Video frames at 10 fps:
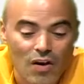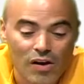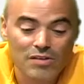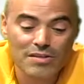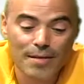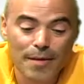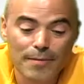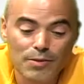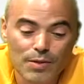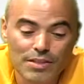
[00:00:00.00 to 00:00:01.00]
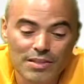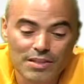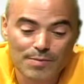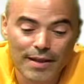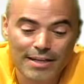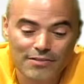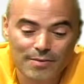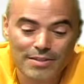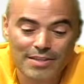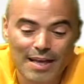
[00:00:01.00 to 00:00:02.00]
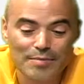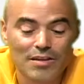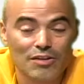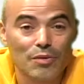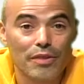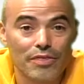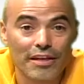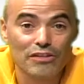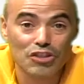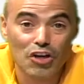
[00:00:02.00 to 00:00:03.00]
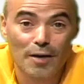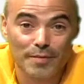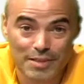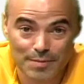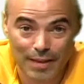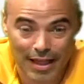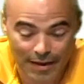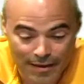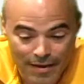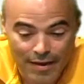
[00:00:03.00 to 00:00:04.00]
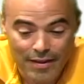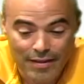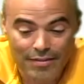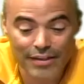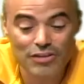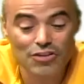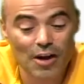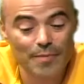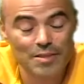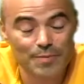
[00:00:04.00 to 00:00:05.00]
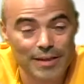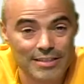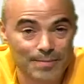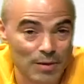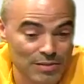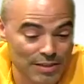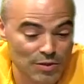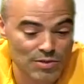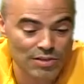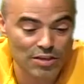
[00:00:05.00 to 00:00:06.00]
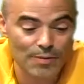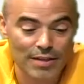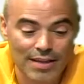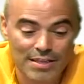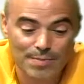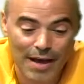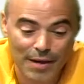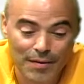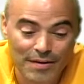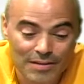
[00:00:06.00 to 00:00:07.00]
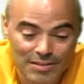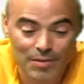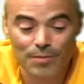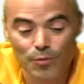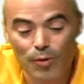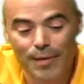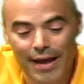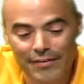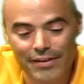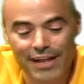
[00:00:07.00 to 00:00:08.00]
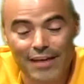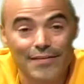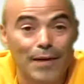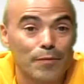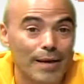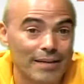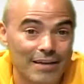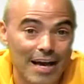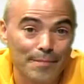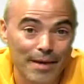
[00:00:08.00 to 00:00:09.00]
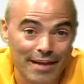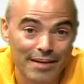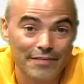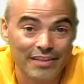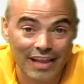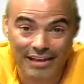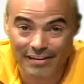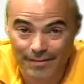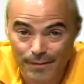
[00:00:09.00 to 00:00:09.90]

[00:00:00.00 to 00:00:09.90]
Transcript: Also, they may be switching displays from the Samsung to a thinner, sharp display. The thinner, sharp display supposedly uses a little bit less power, so more battery life, and will make the iPad even lighter.